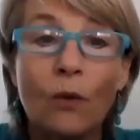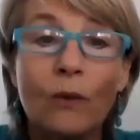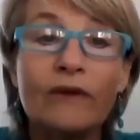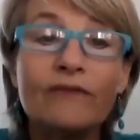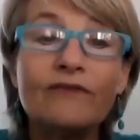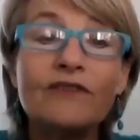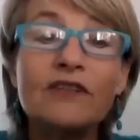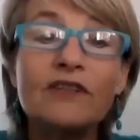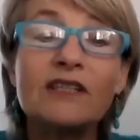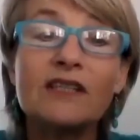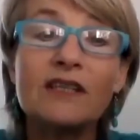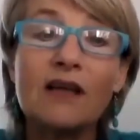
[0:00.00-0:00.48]
We've
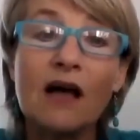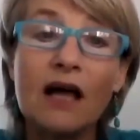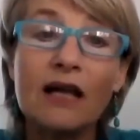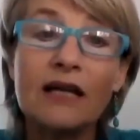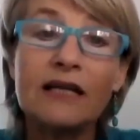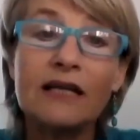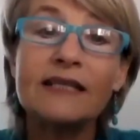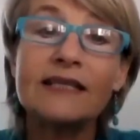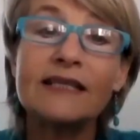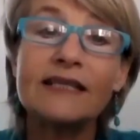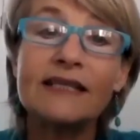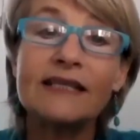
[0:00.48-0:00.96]

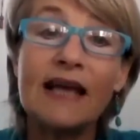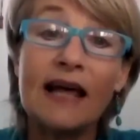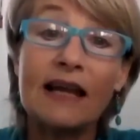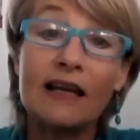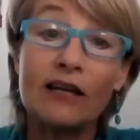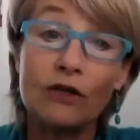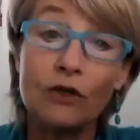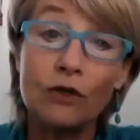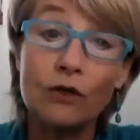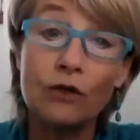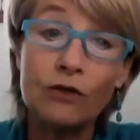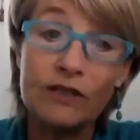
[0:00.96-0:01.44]
decided to start a
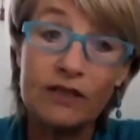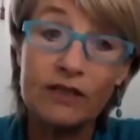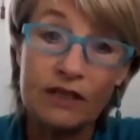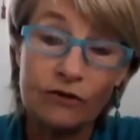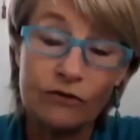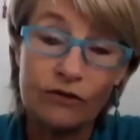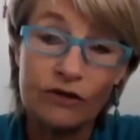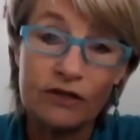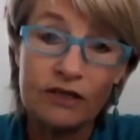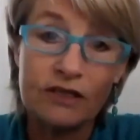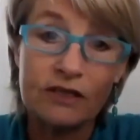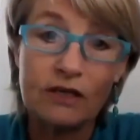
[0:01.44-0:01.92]
new
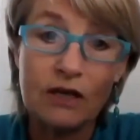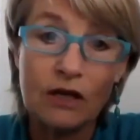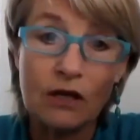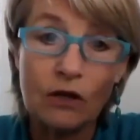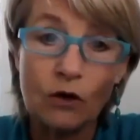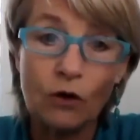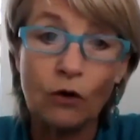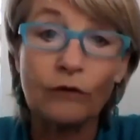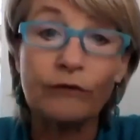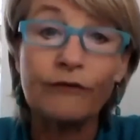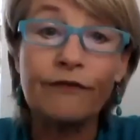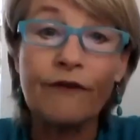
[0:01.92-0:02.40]
series
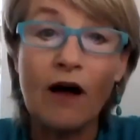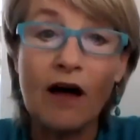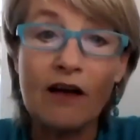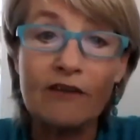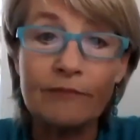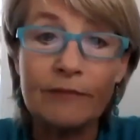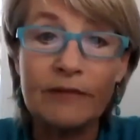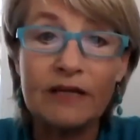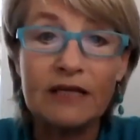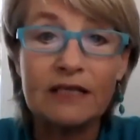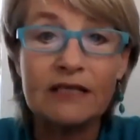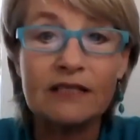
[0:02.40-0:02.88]
called
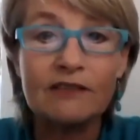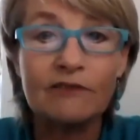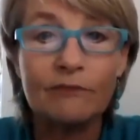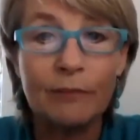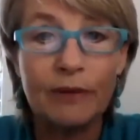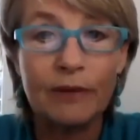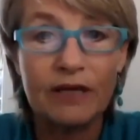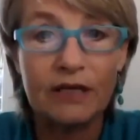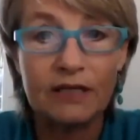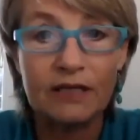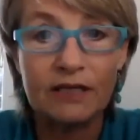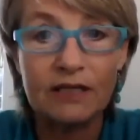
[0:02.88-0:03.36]
5 Minutes of
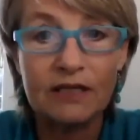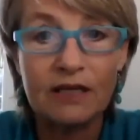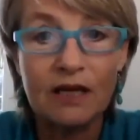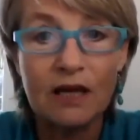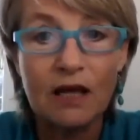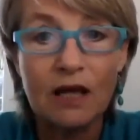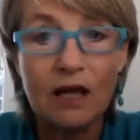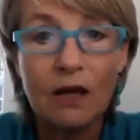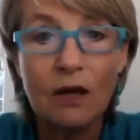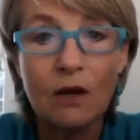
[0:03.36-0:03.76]
Peace,